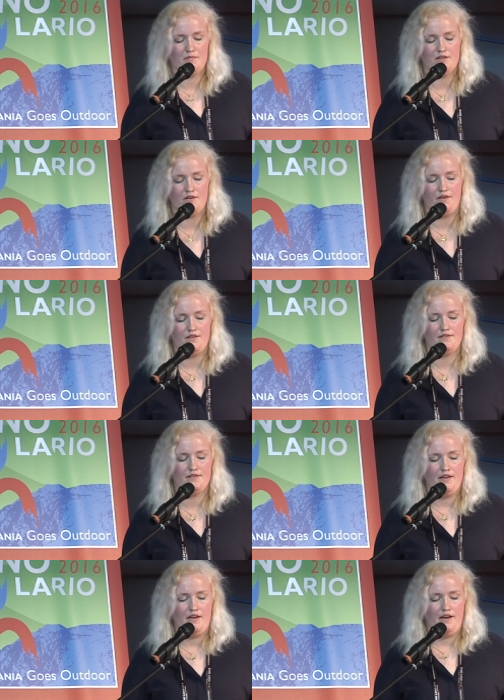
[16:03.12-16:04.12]

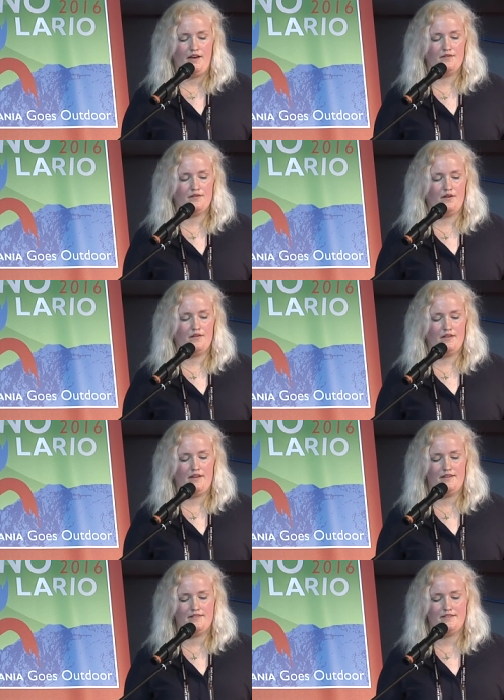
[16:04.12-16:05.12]
because I saw
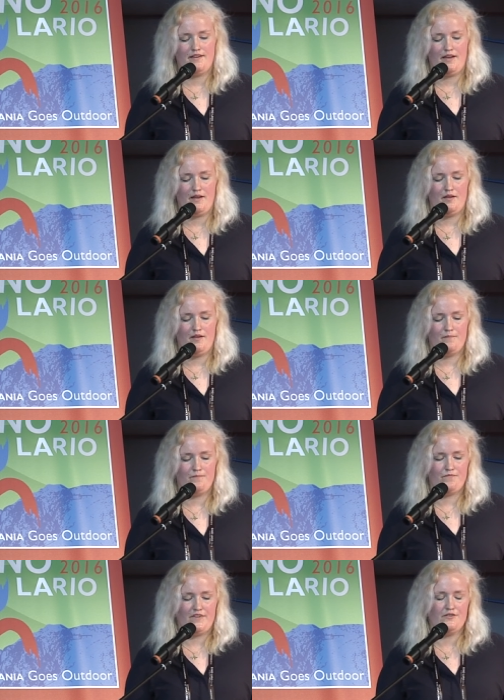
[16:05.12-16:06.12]
that I
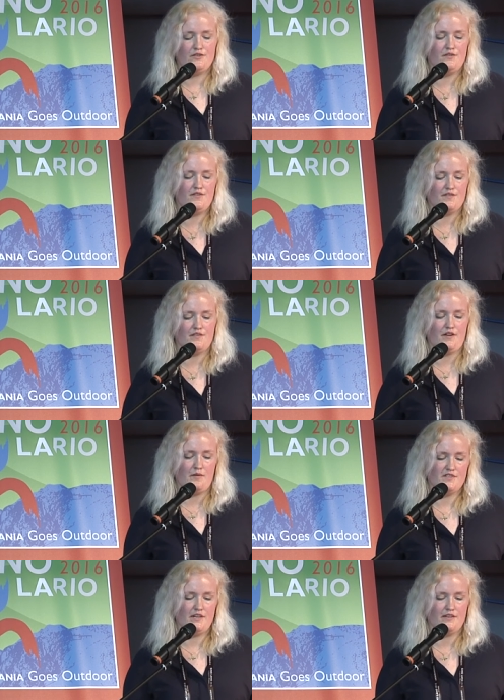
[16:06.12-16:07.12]
introduced a
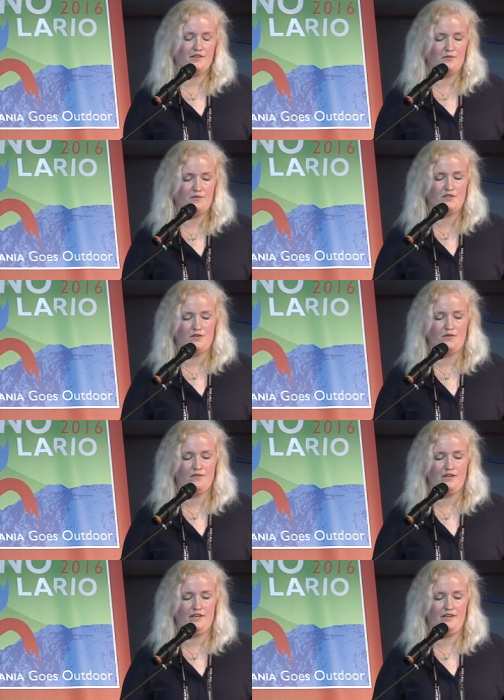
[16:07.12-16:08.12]
subject on which
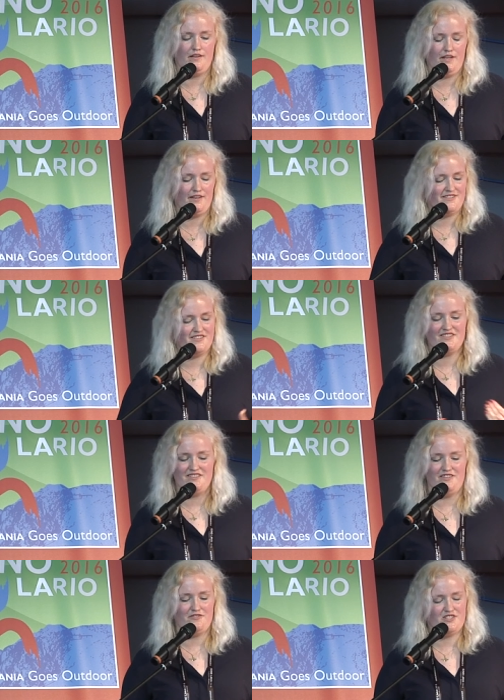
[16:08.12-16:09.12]
only
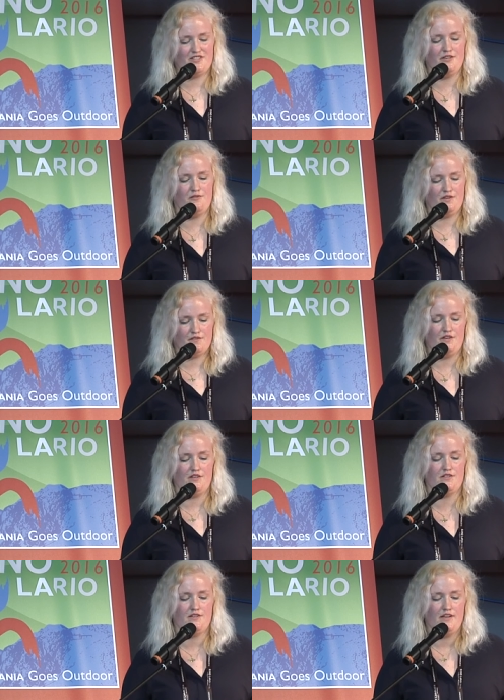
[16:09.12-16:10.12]
English literature and
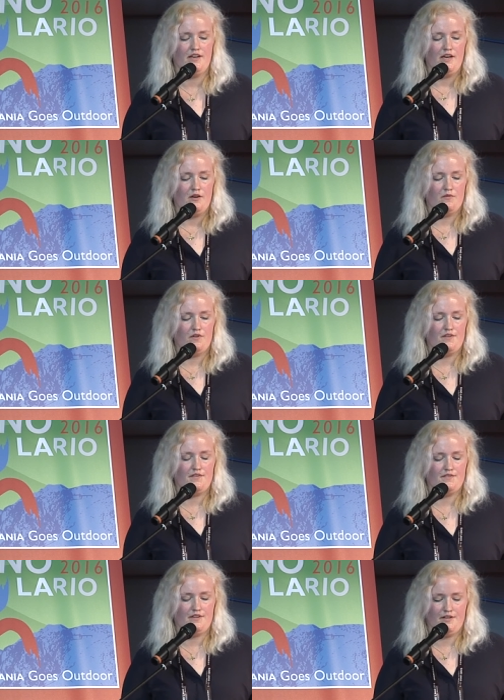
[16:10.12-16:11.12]
research was